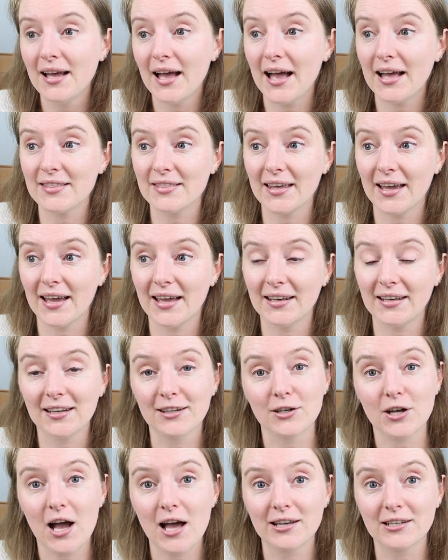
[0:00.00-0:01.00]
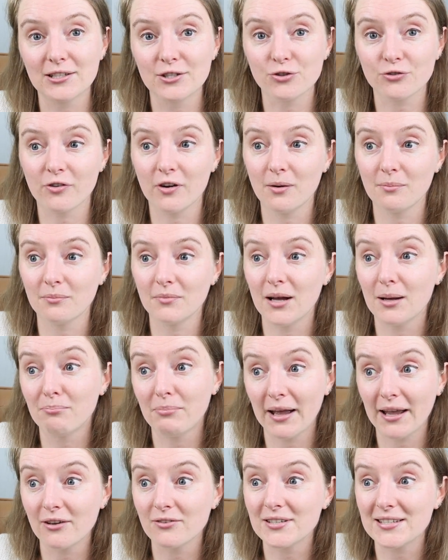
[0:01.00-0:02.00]
and then in college from
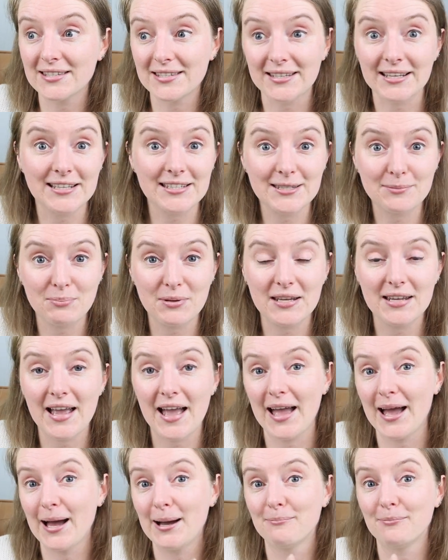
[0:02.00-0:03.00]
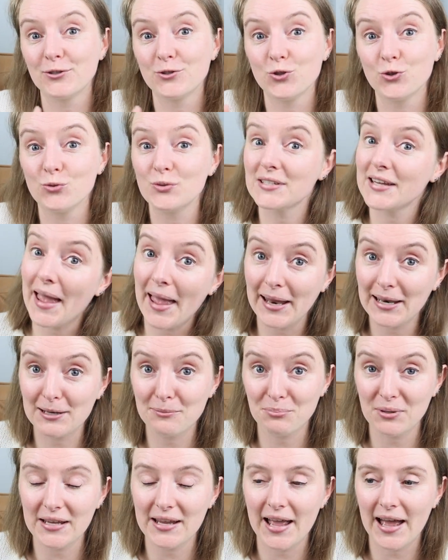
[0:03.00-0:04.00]
about 6 p.m. to
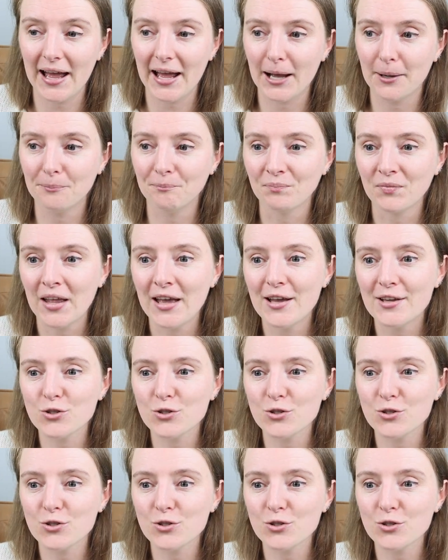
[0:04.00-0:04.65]
10 p.m.